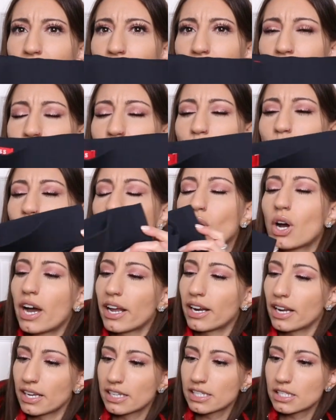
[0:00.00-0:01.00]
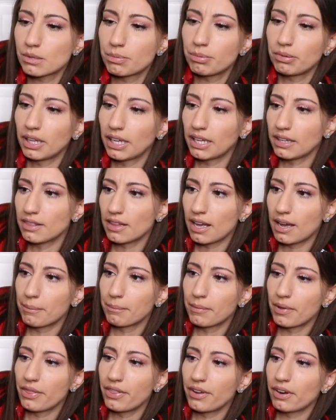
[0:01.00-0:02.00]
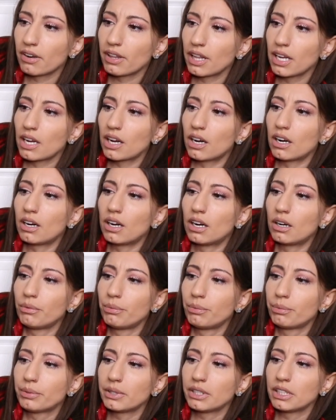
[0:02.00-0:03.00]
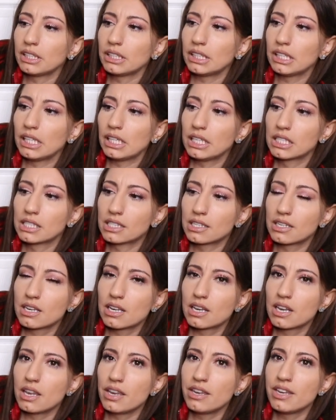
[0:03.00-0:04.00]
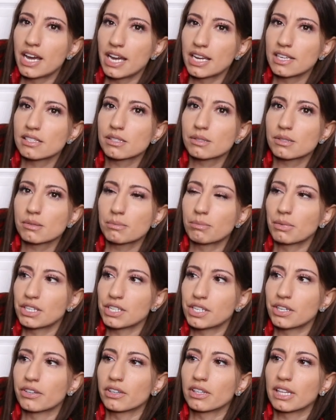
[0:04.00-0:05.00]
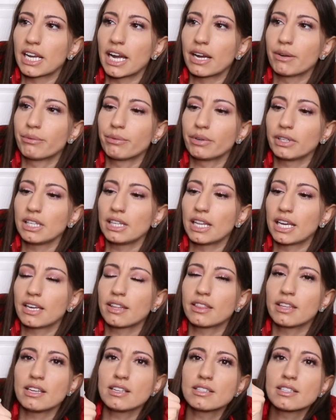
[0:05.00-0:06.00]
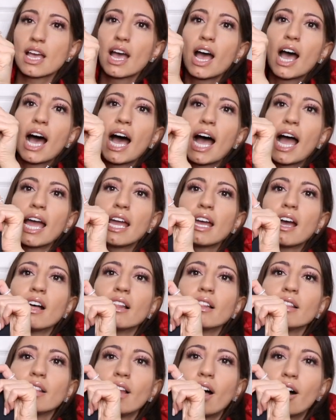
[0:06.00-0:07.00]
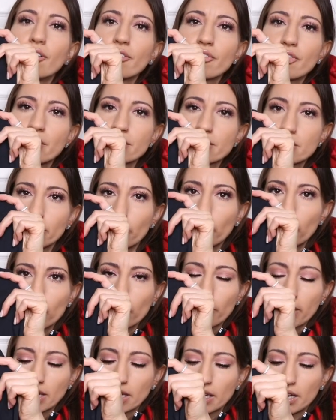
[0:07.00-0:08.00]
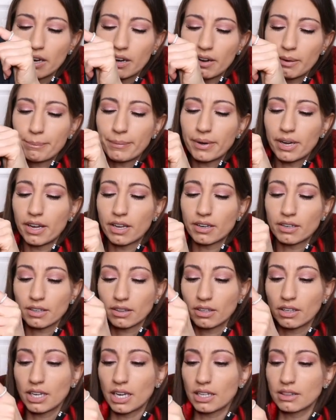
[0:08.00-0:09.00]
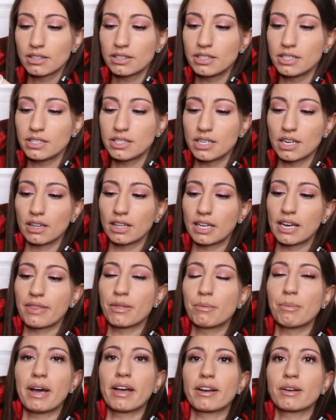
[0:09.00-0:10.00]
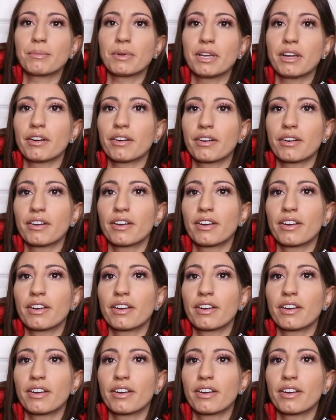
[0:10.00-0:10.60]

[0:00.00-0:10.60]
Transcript: I don't know how to explain them. They're like a really nice material. Like, I really like these. I love this logo right here, but look at the detailing on the bottom here.